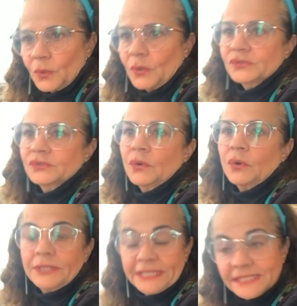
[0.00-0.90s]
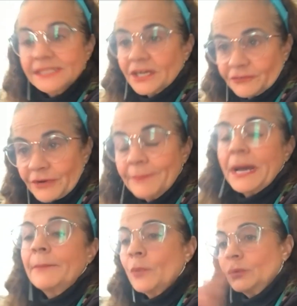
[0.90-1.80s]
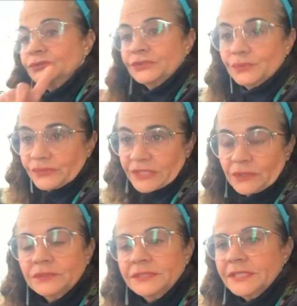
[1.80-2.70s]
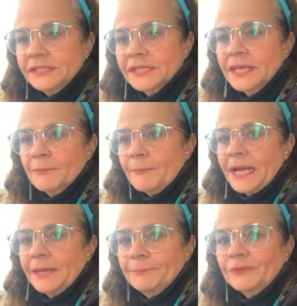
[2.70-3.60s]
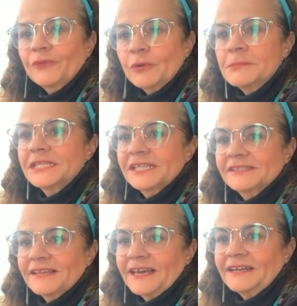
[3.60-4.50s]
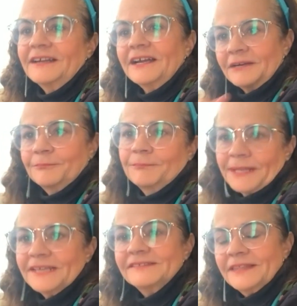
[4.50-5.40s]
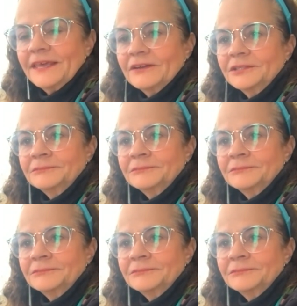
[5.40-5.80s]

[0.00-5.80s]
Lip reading: Also on Instagram, I'm under Suzette Ortiz. My performances are placed there.